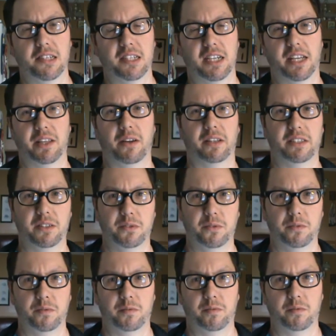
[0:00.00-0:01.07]
Although I
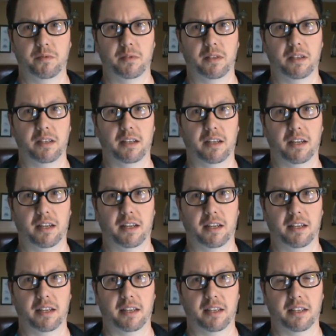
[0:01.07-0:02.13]
do
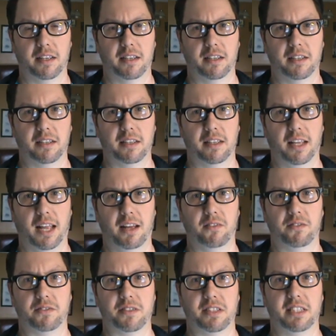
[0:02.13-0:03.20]

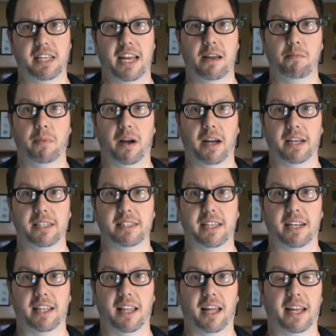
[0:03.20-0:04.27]
have standbys
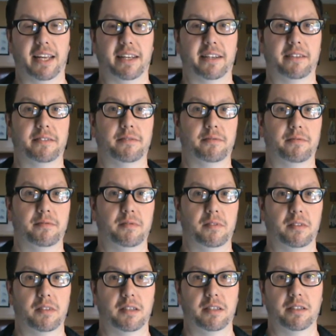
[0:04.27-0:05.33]
that like
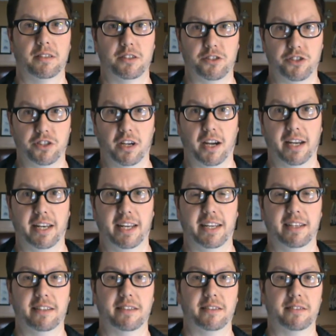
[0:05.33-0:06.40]
The
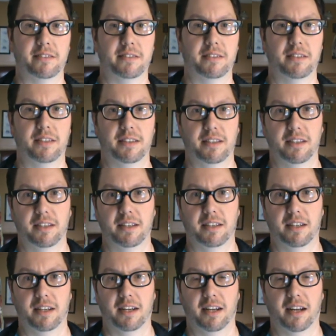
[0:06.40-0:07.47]
Shining.
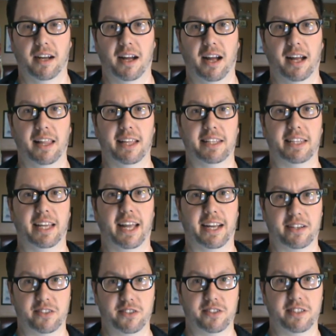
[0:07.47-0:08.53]
I like The
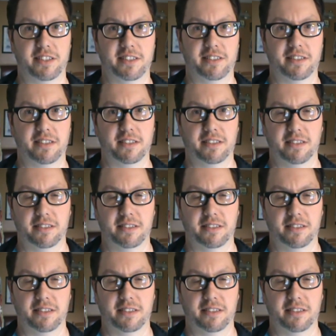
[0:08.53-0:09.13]
Exorcist.